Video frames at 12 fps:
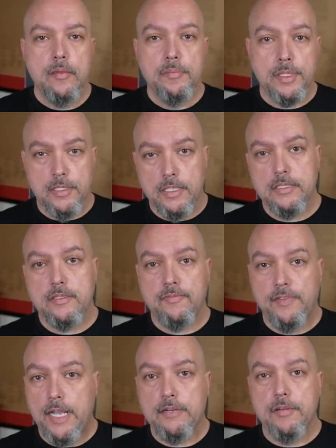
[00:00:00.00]
but this
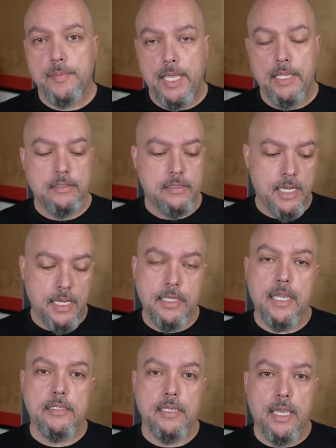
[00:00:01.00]
fact remains the
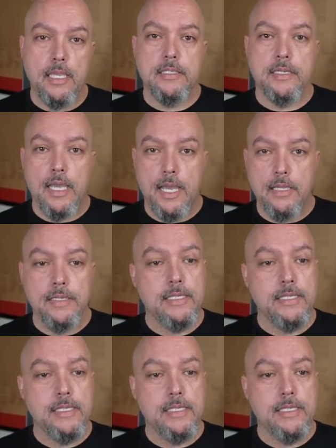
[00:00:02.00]
88 day denial